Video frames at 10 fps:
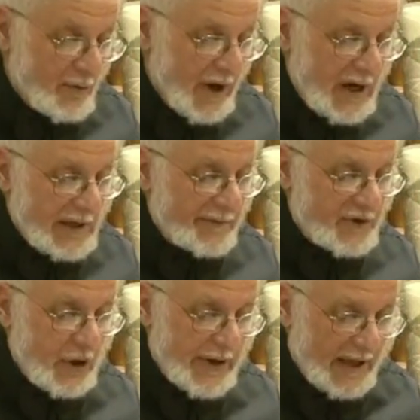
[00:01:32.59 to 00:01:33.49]
the
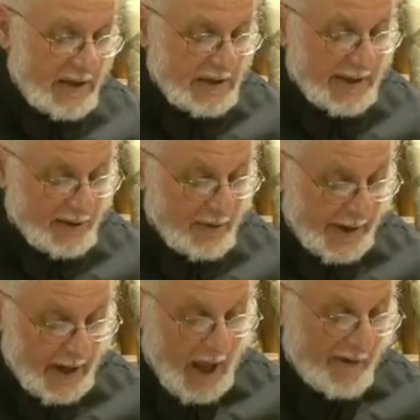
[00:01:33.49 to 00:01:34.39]
cliffs are yet
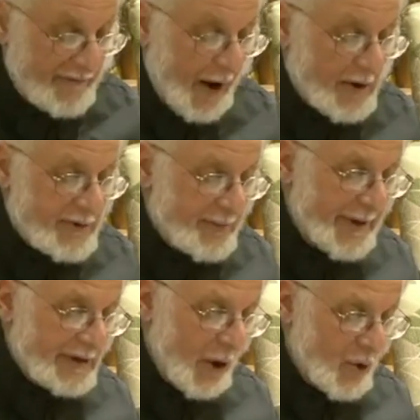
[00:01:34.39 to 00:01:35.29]
glittering, farther
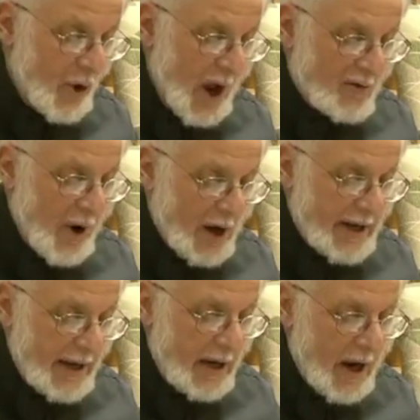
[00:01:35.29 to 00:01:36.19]
below
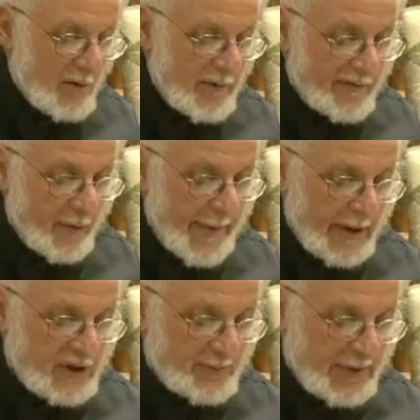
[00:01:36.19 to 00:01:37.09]
rocky
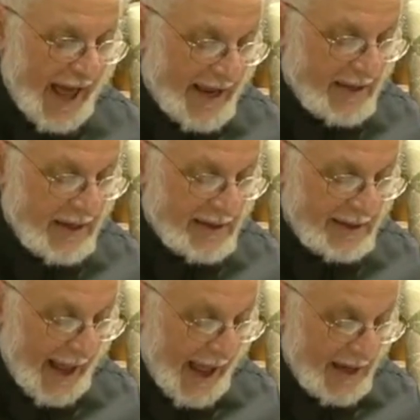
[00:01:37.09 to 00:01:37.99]
riverbeds blacken at
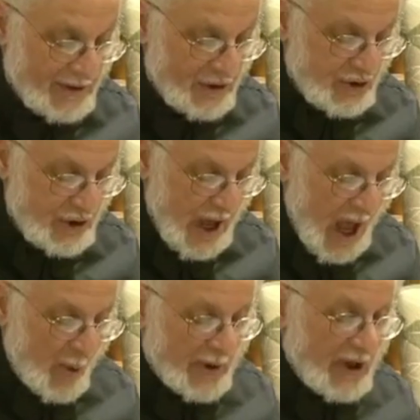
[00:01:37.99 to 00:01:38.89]
last.
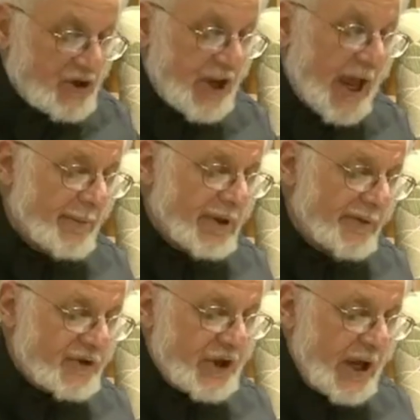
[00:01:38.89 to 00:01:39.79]
When the sable
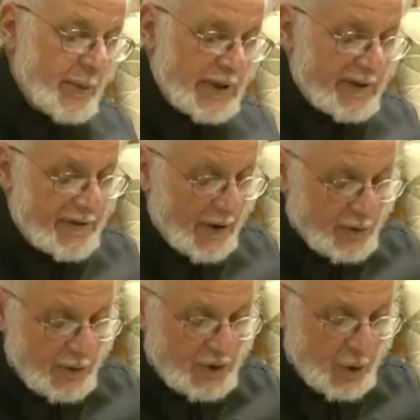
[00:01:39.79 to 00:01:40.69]
of sea will in
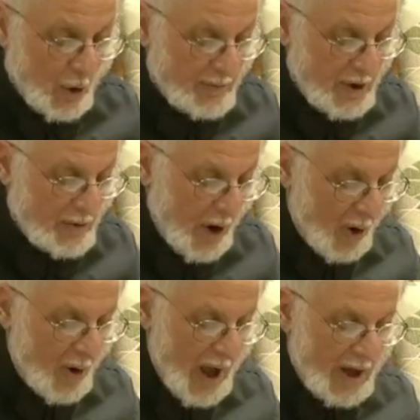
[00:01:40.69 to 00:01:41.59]
thunderstorm
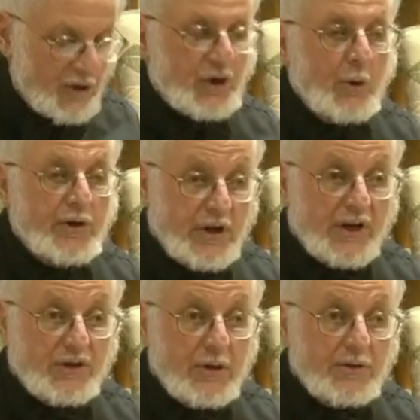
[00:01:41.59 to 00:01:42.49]
grow, so the
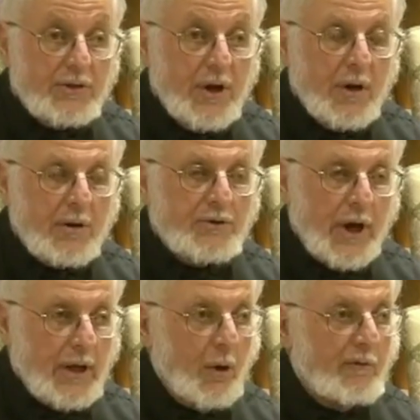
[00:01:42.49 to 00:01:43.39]
desert her
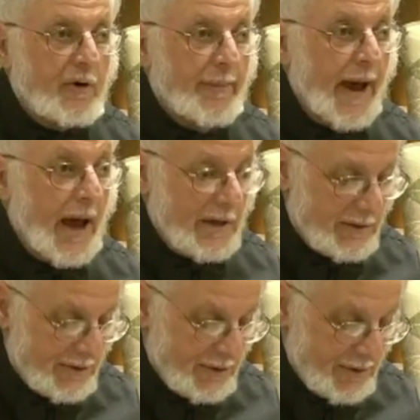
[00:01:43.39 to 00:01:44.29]
day overpast.